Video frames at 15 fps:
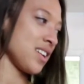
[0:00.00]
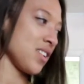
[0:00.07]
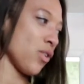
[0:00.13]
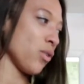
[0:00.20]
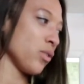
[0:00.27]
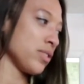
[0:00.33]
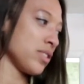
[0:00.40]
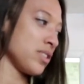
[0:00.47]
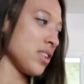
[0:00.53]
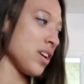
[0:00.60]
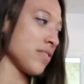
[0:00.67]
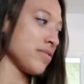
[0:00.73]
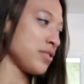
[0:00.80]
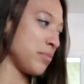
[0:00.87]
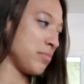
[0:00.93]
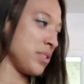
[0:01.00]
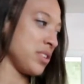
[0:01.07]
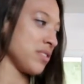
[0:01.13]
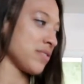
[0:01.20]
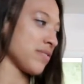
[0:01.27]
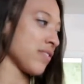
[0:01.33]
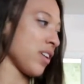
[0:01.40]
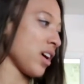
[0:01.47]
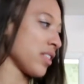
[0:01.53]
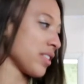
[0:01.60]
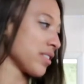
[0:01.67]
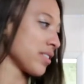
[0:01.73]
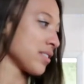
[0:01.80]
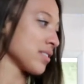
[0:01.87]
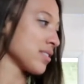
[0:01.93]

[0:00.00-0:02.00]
Old enough to be your father.